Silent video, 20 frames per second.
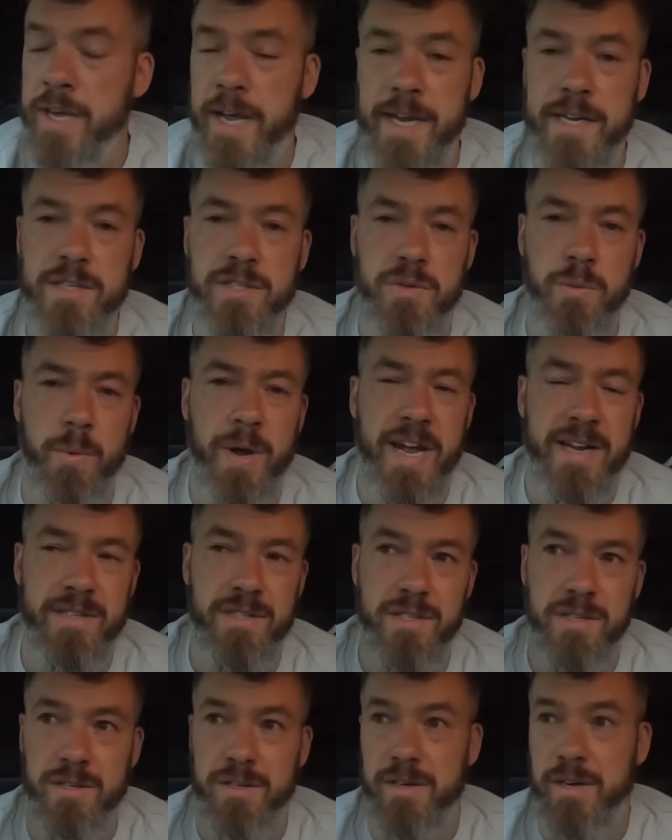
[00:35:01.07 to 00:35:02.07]
east to
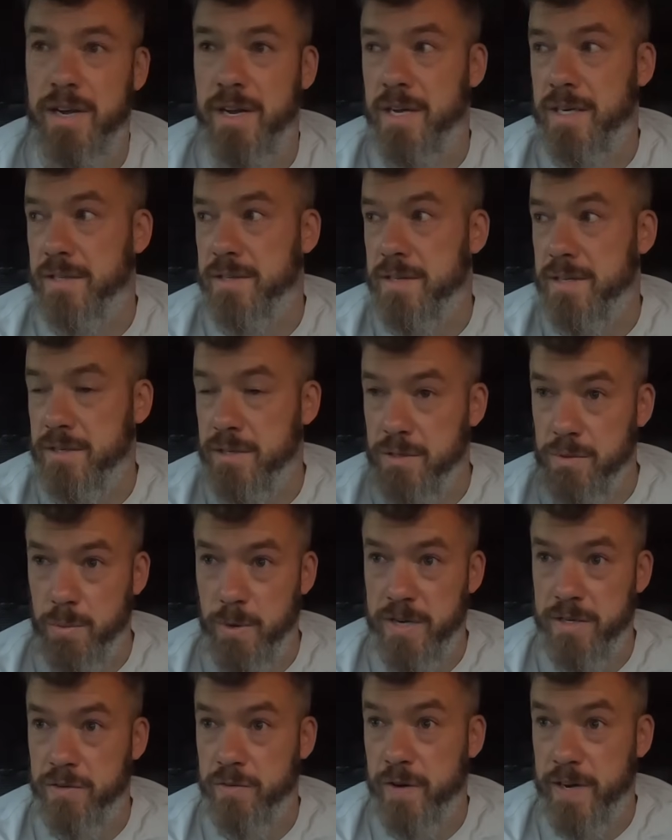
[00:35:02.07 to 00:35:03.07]
west, and this is
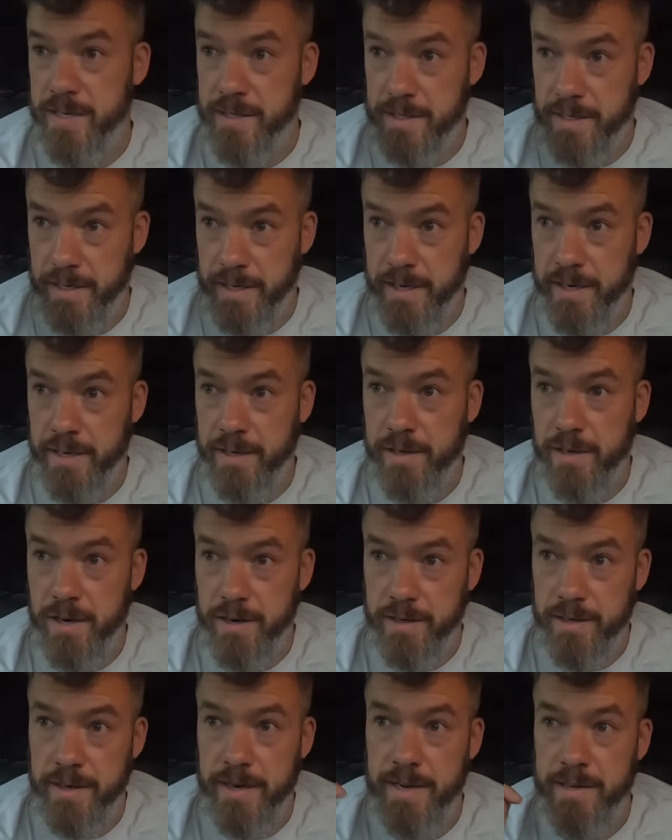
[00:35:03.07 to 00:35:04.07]
west facing here,
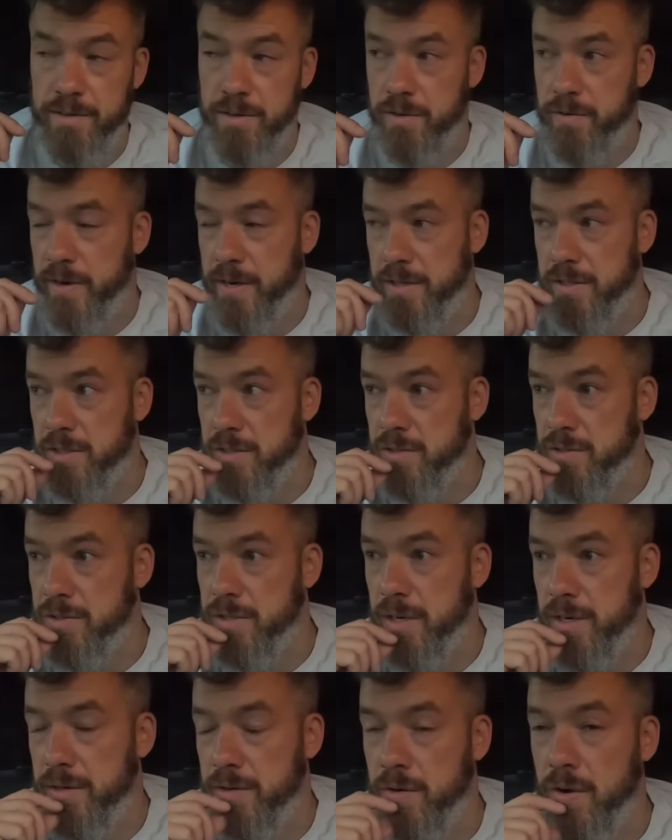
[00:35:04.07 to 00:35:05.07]
going in that direction.
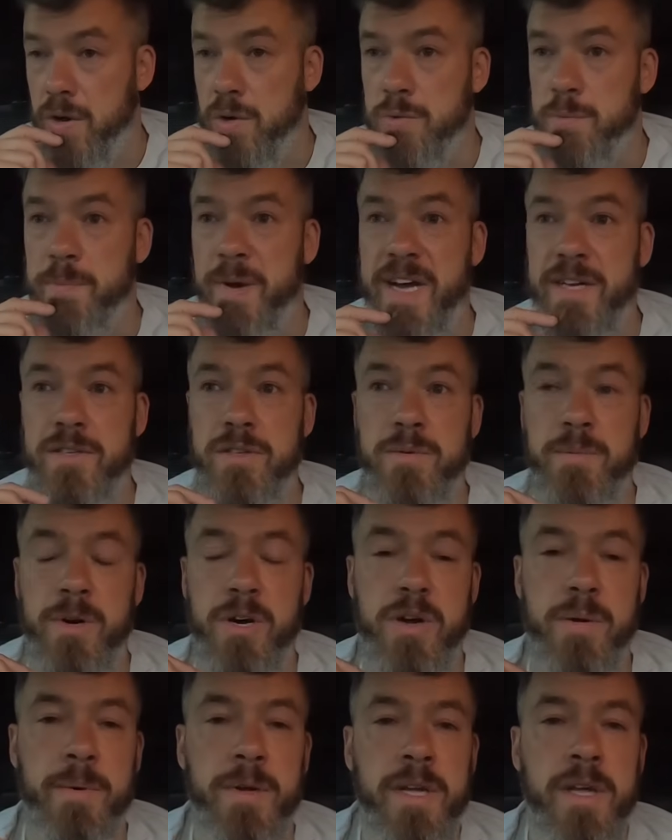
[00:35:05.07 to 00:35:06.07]
So I was battered
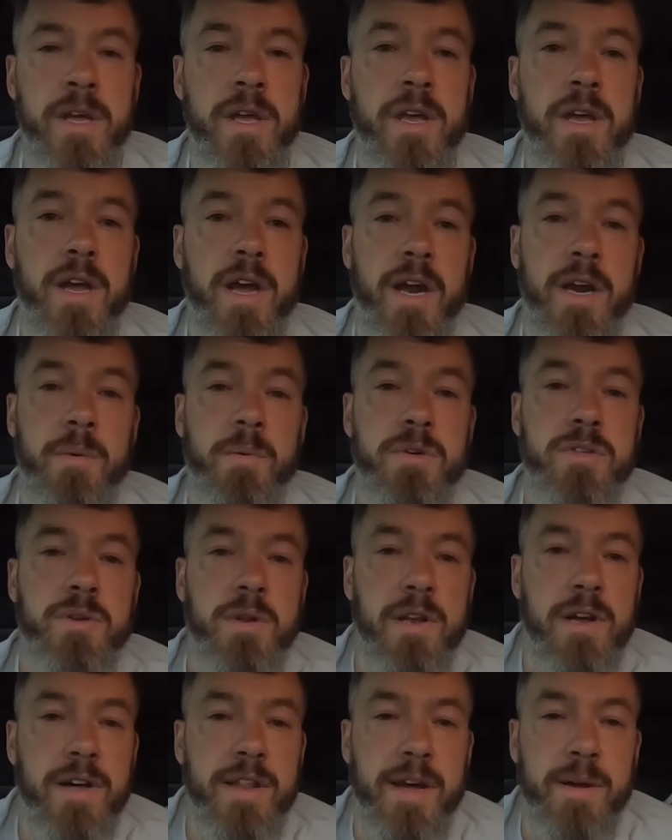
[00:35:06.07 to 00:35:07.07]
by them, and it
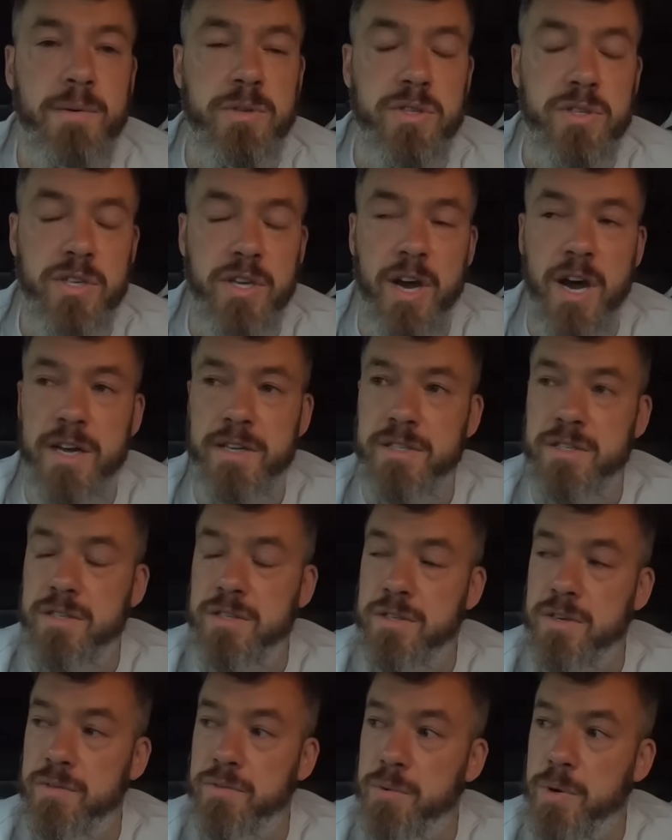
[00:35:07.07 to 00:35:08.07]
wasn't like they were just
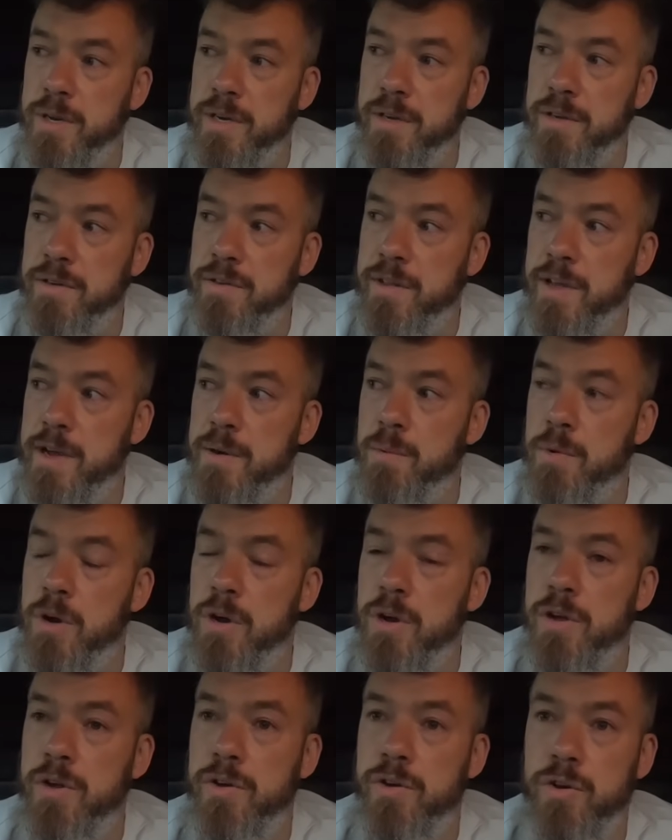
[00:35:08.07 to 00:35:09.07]
gusts of wind, they
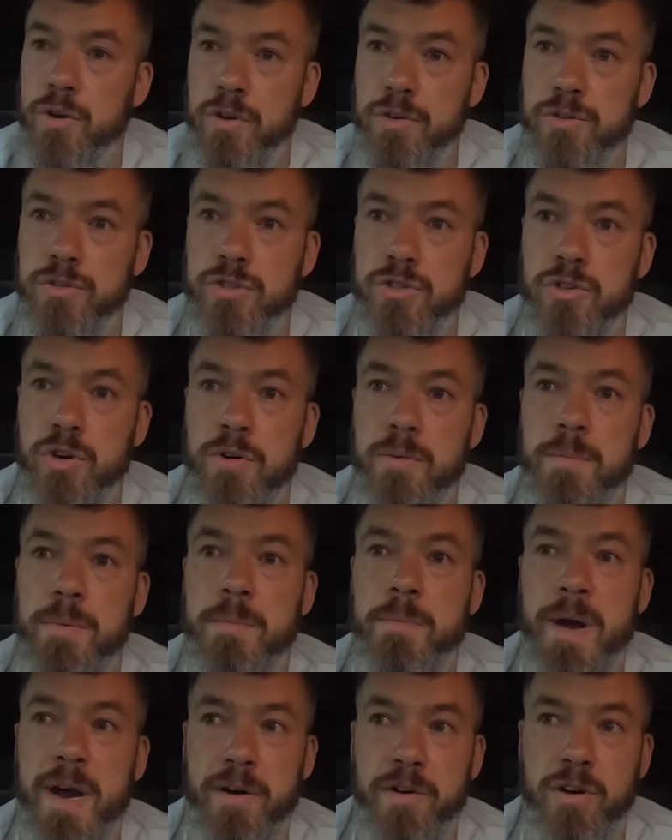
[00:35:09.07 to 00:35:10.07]
were non-stop
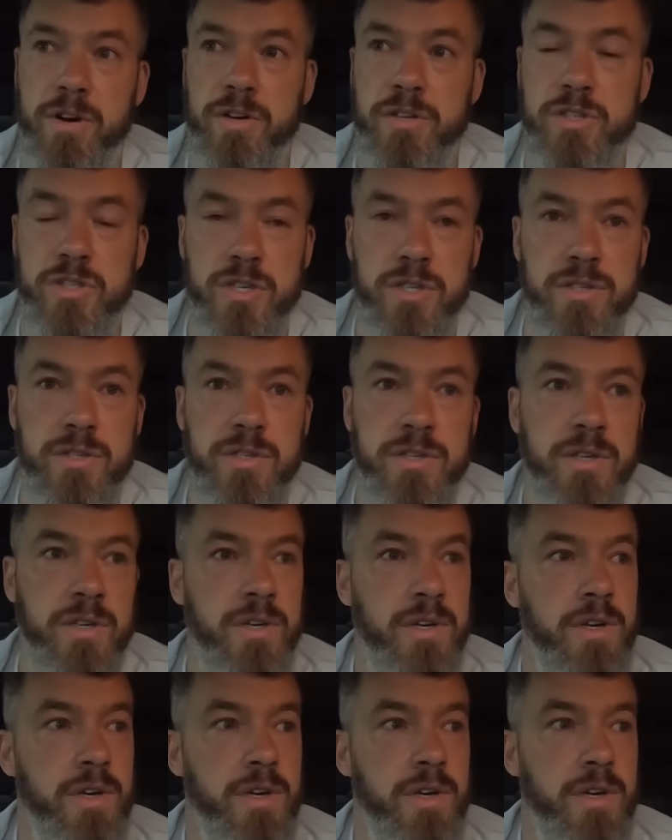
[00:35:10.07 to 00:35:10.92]
barrages